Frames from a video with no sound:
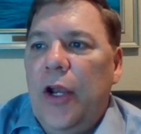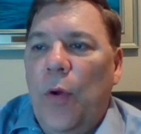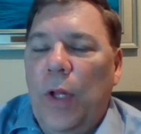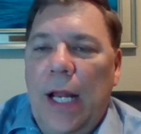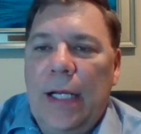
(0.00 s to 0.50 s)
you
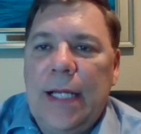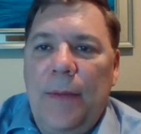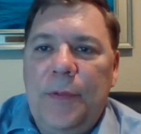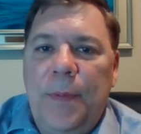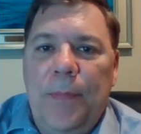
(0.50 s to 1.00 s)
know, a lot of
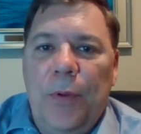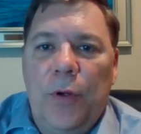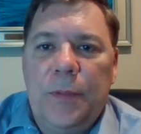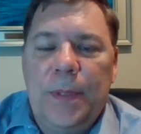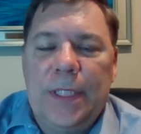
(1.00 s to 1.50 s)
times people
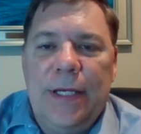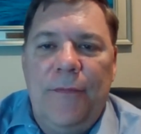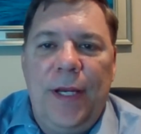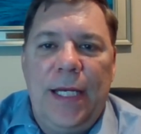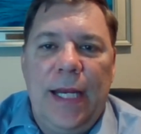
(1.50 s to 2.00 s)
are
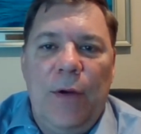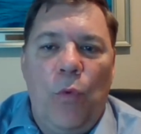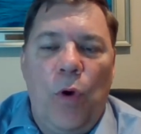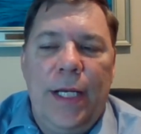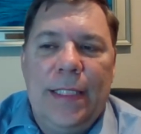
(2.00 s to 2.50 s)
specific in
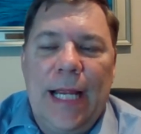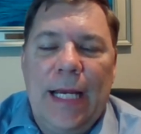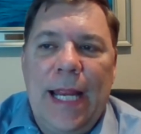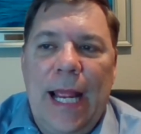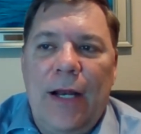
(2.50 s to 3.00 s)
what
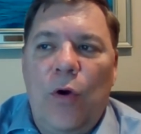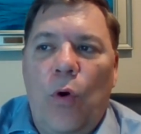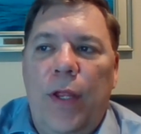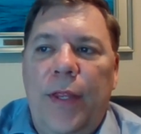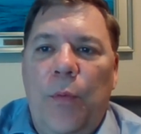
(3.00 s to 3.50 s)
exact
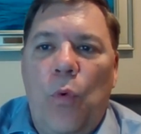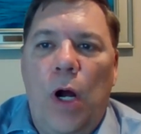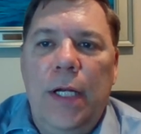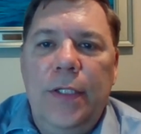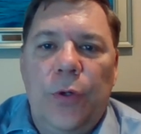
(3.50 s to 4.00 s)
category they
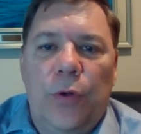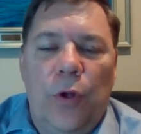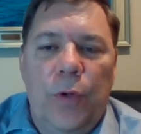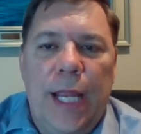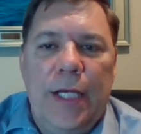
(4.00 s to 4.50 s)
want or
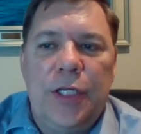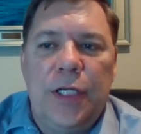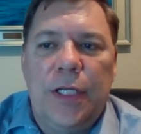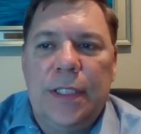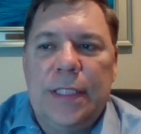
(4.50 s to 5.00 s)

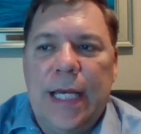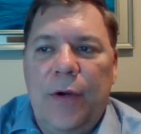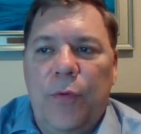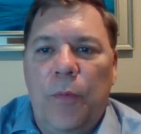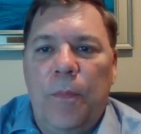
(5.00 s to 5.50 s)
location of the
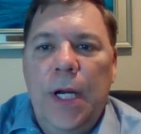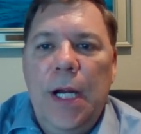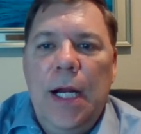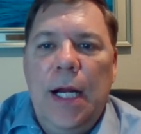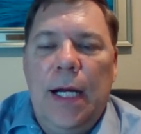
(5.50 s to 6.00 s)
stateroom
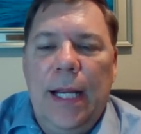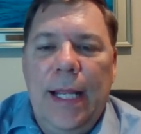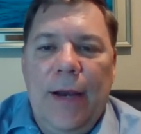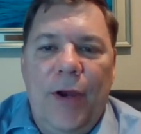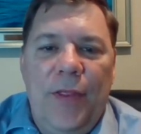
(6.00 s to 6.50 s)
uh,
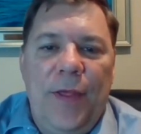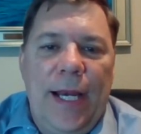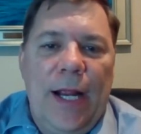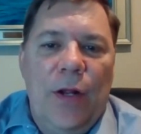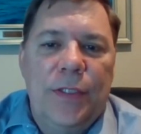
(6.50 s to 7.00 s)
and
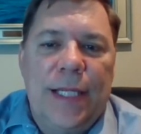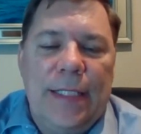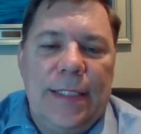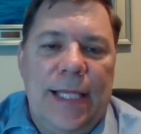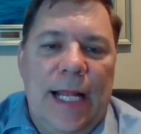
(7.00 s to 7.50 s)
everything else.
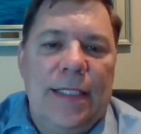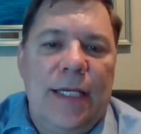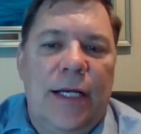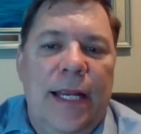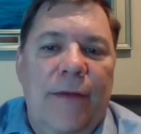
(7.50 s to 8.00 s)
That's that's
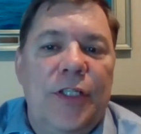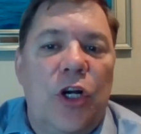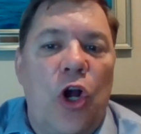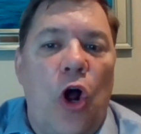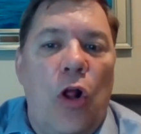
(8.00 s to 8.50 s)
a give us
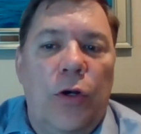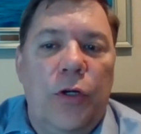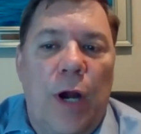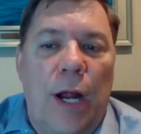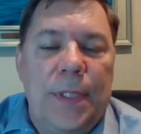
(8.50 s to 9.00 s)
a call or
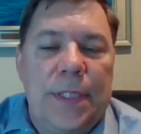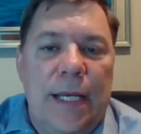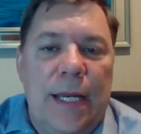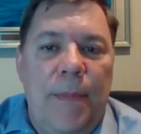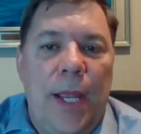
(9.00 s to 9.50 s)
drop us
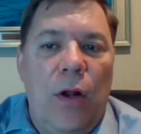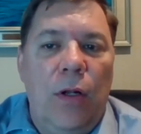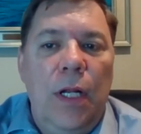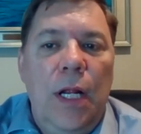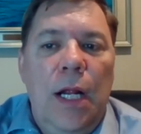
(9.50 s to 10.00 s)
an
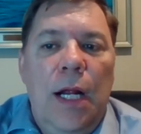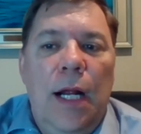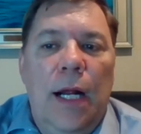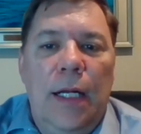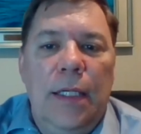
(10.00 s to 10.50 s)
email
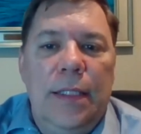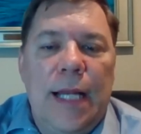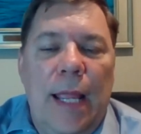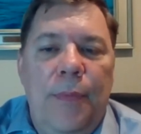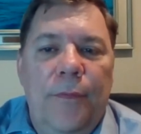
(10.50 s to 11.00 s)
uh,
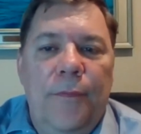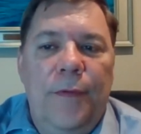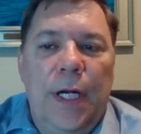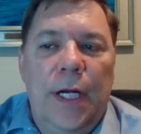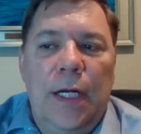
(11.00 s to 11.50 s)
type of
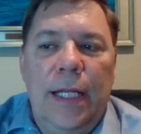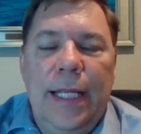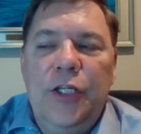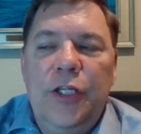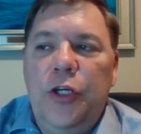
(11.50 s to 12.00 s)
uh,
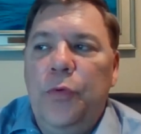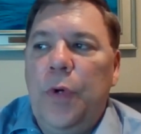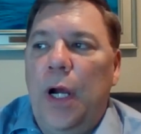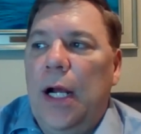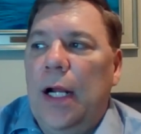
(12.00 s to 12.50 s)

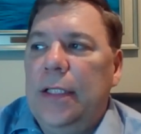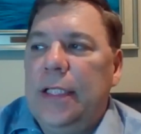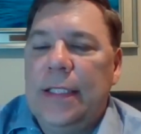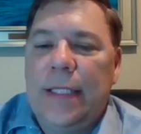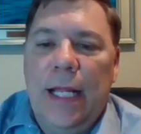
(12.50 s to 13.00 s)
issue. Uh,
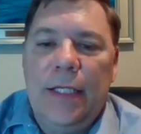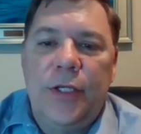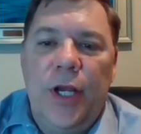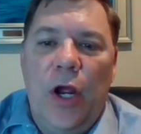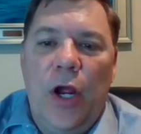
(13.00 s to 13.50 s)
just let
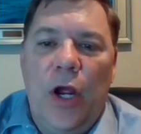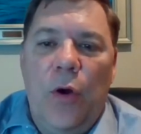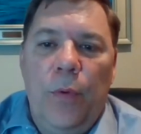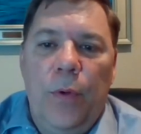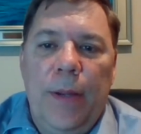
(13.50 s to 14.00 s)
us know,
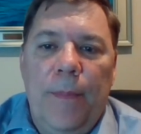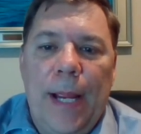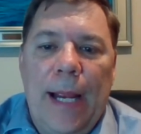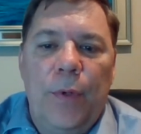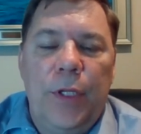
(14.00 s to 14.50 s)
and we'll get
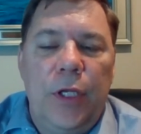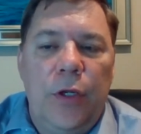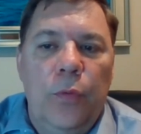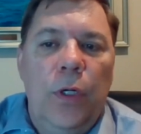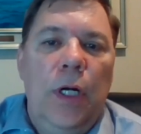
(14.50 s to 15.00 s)
back with
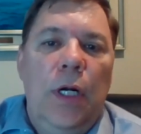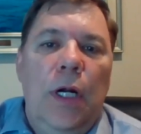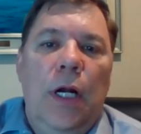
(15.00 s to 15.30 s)
you